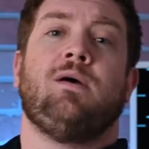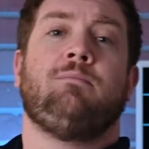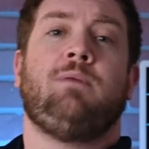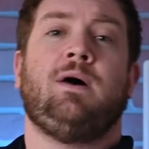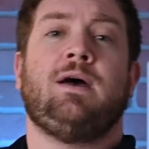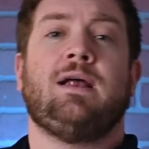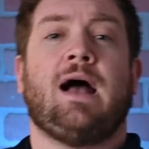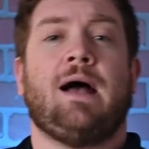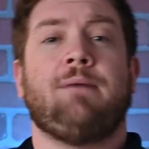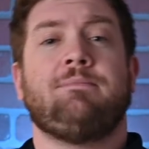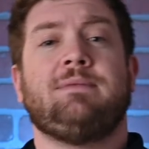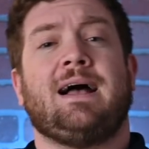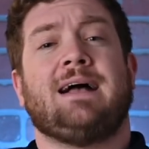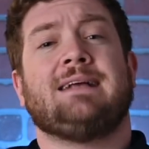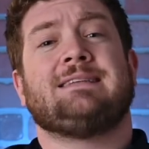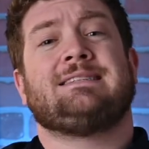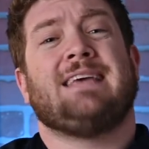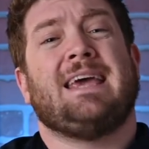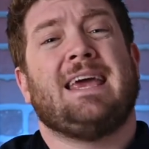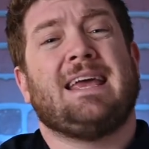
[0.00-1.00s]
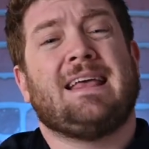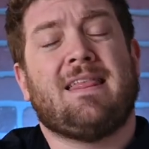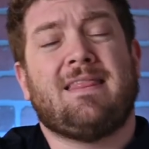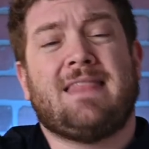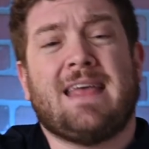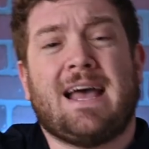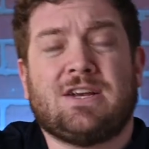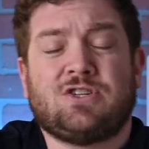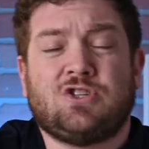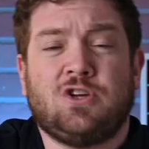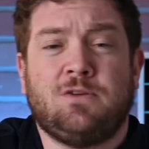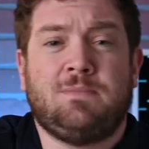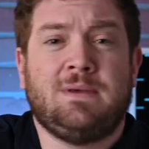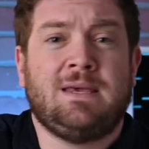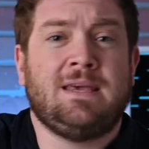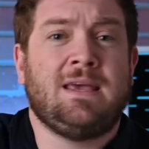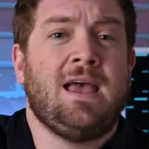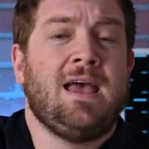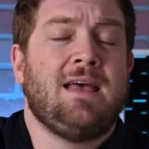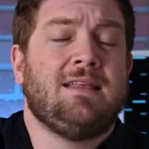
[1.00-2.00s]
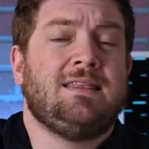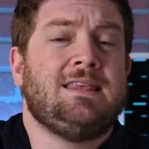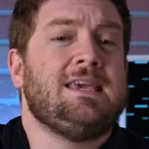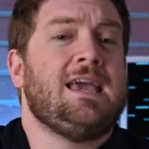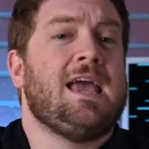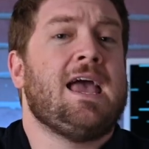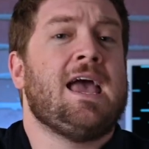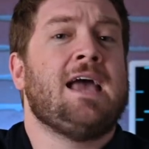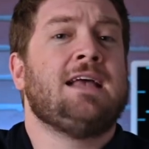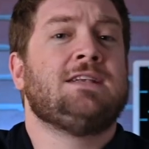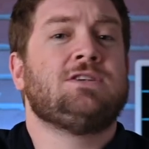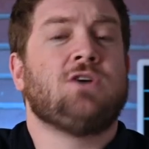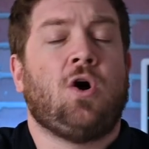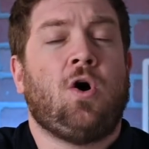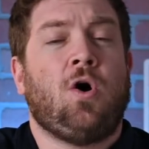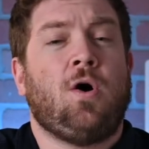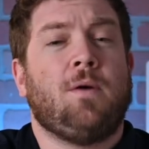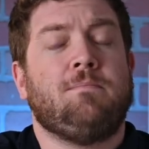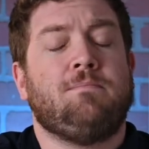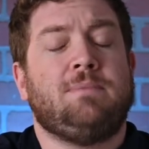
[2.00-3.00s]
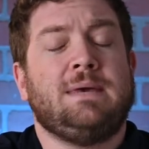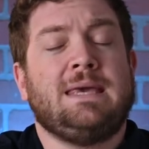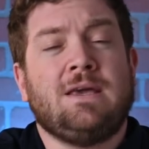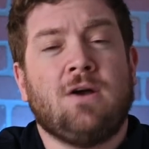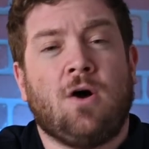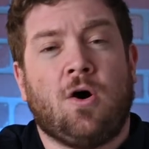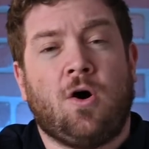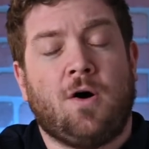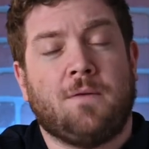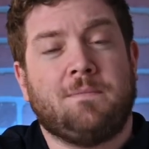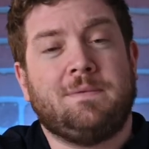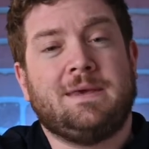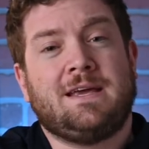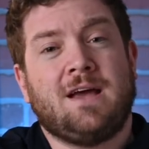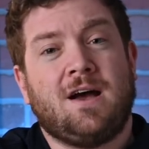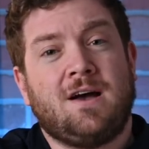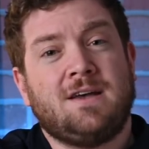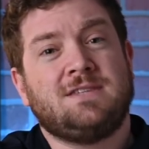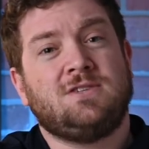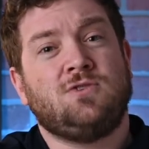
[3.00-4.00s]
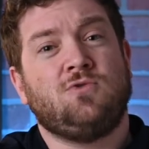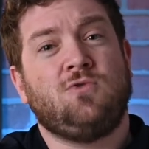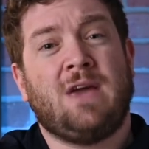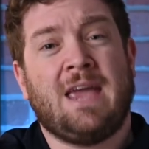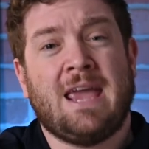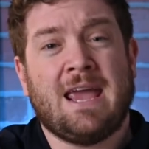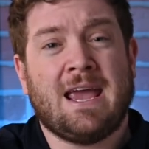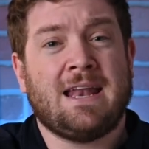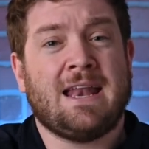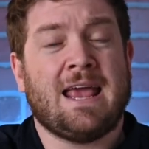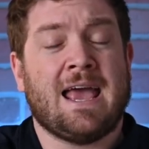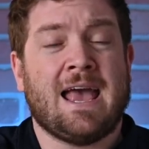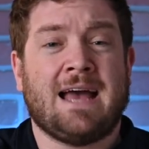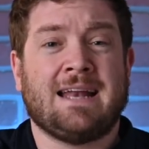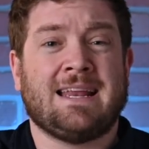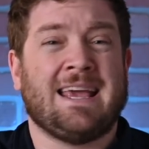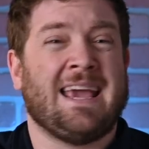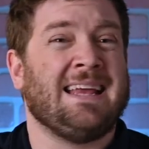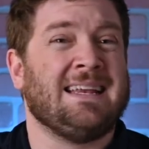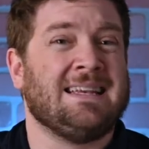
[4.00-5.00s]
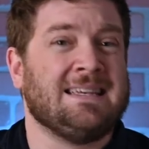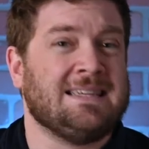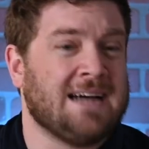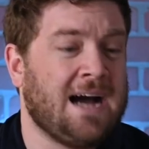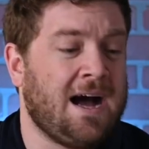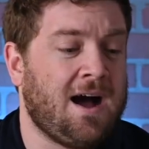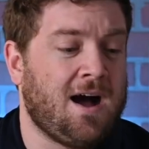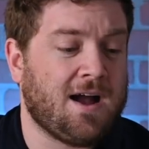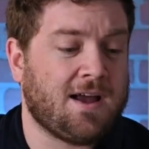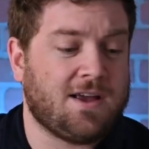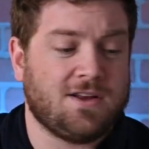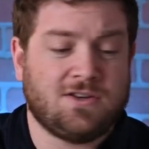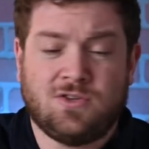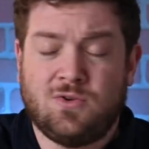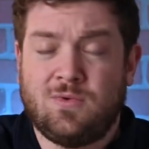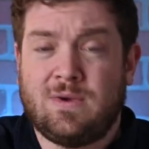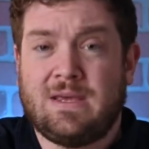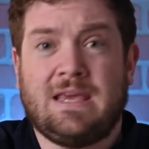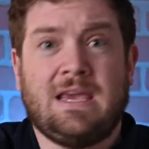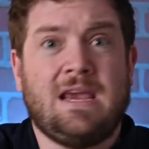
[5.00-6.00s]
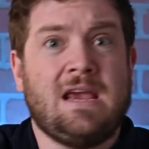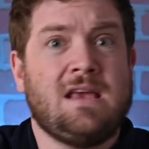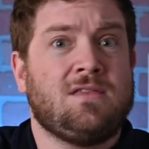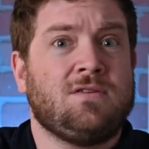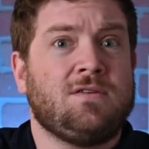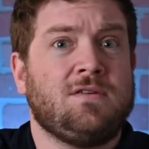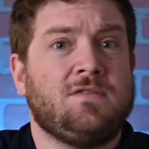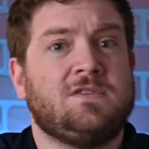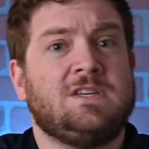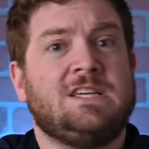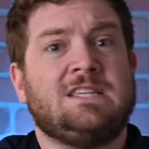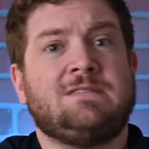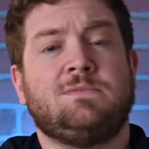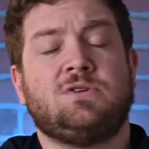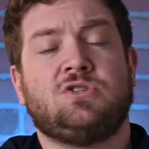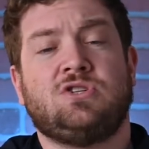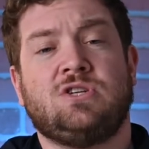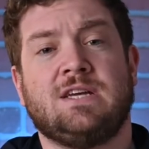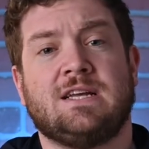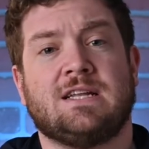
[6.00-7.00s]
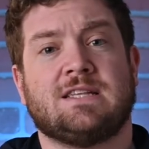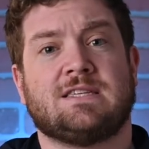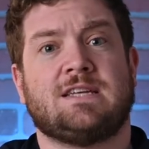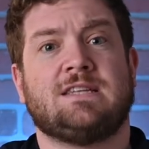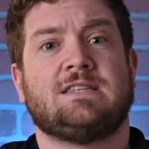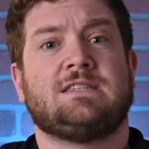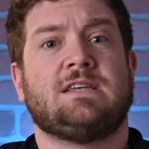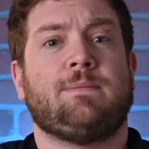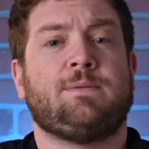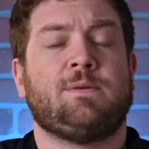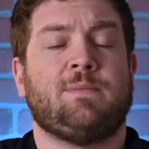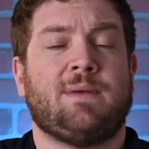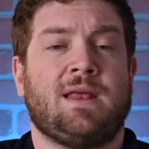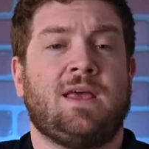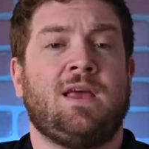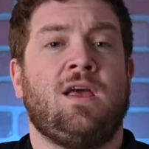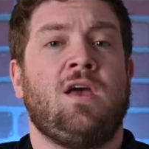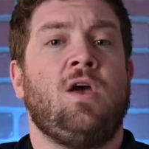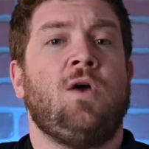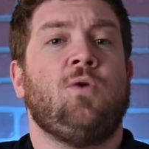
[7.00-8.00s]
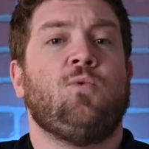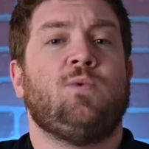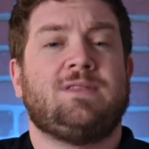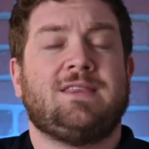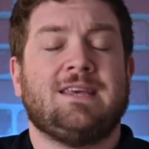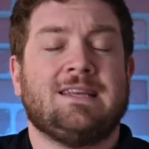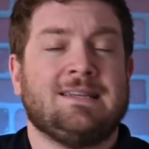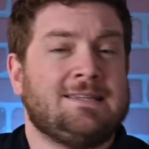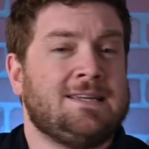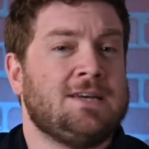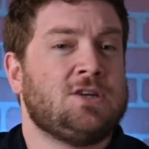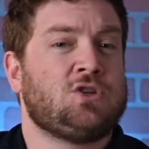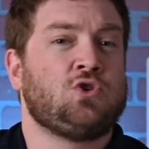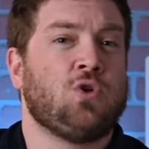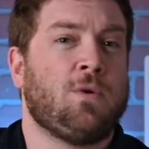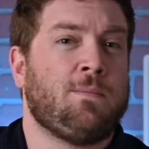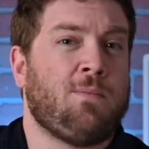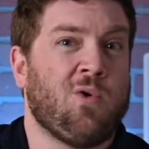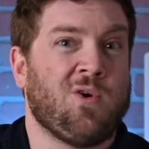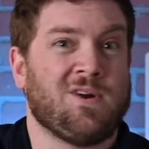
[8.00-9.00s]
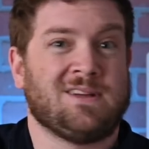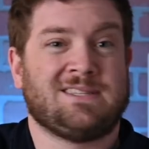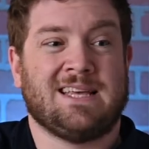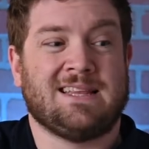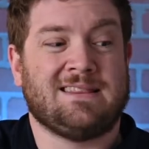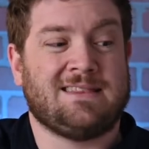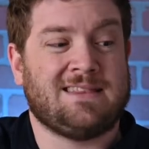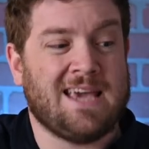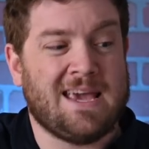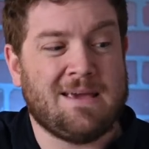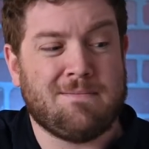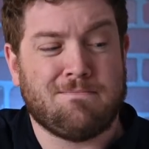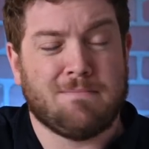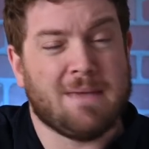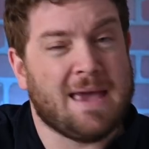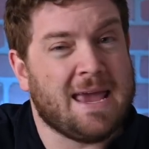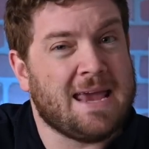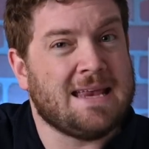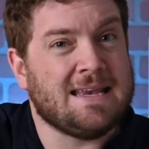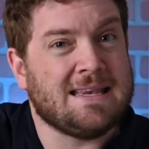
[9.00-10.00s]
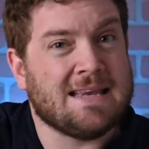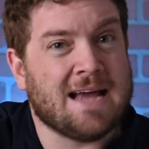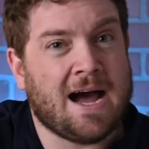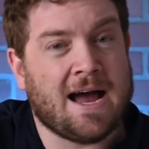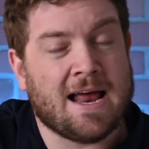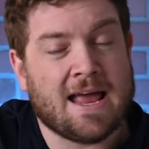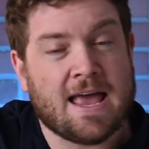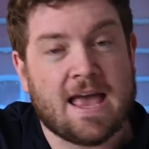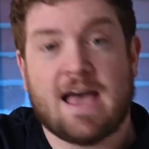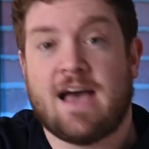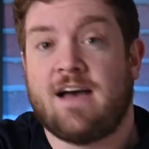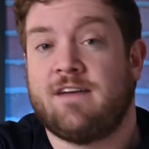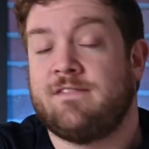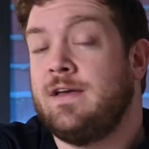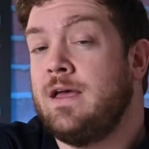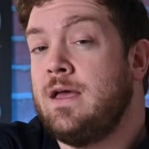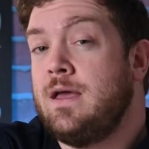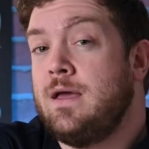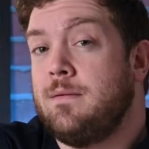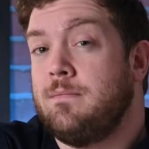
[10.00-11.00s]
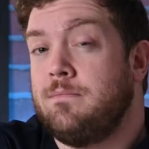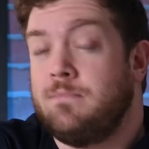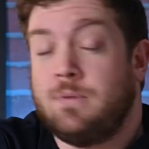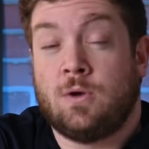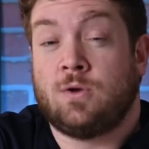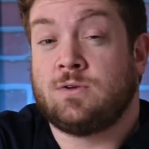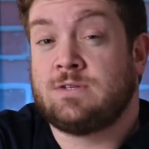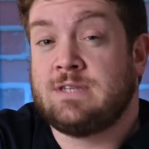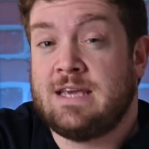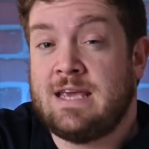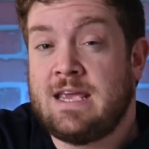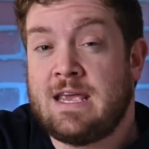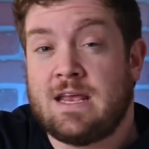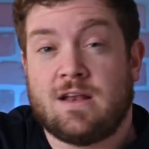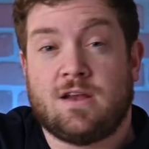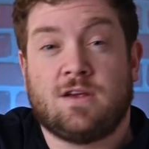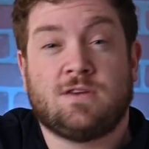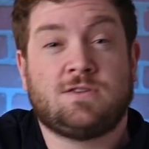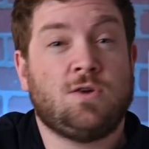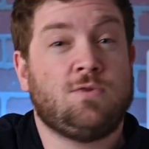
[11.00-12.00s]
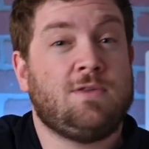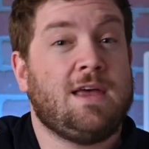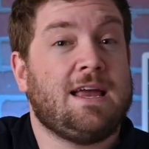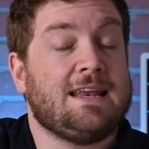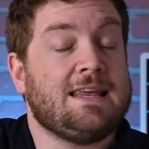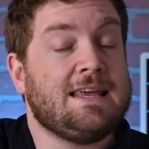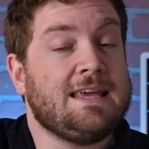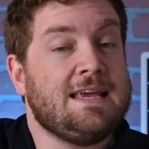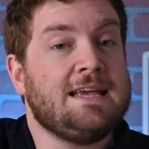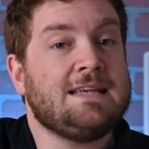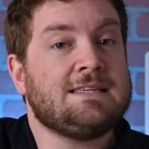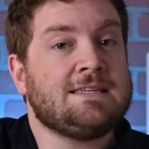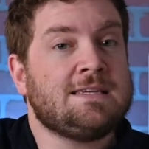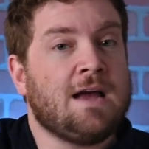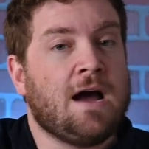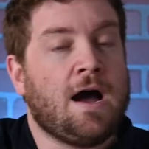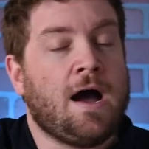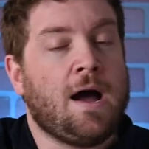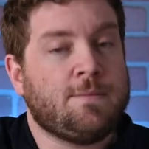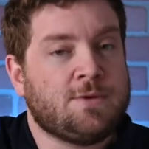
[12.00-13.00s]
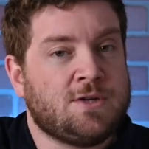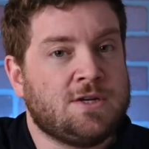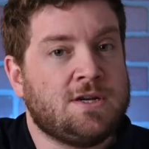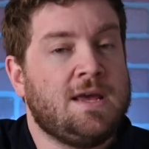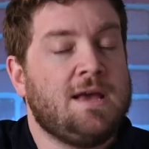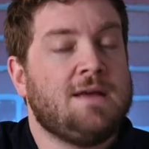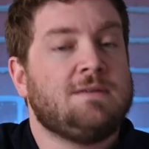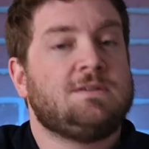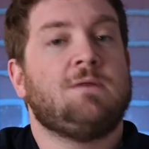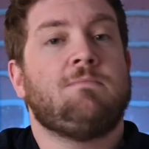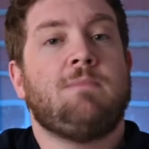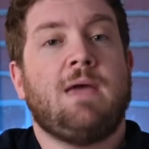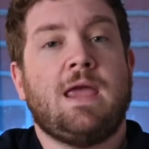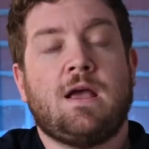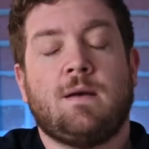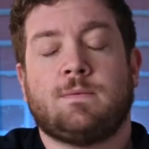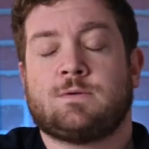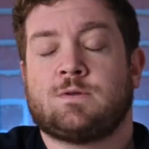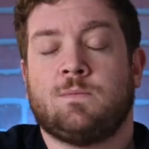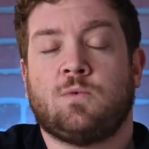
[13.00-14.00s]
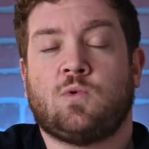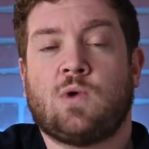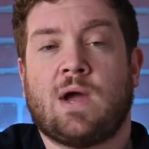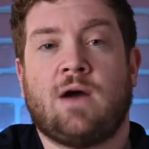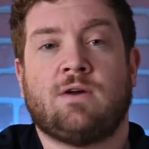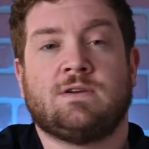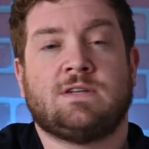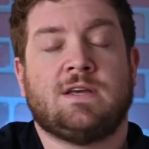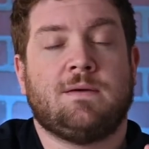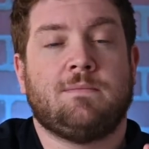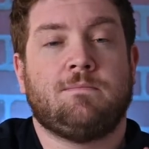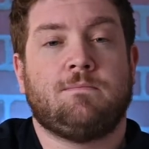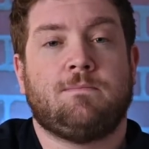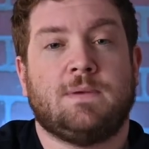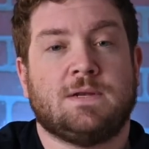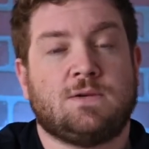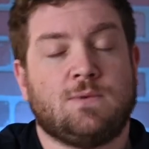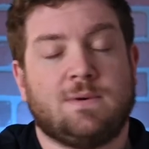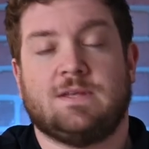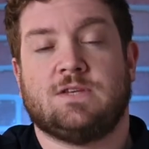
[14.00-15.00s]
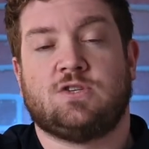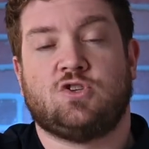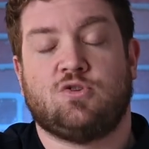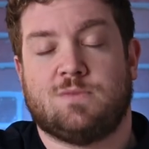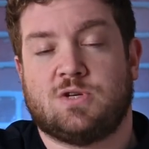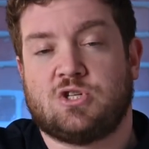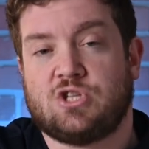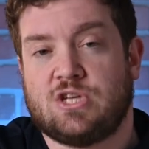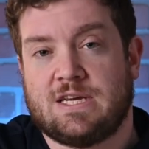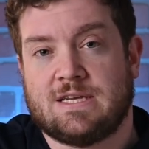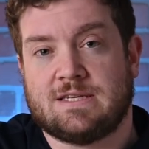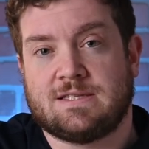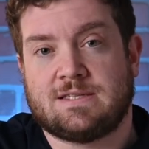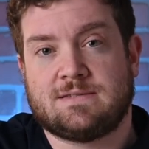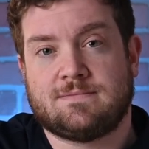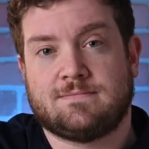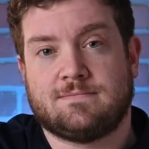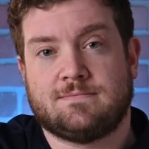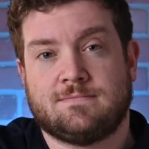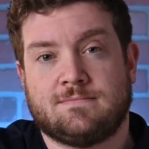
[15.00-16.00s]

But I'm not saying that should be the end all be all because you can add a dock to either of these machines and supplement it with additional ports that they may not have built in. So that is an option to make up some ground between these two machines.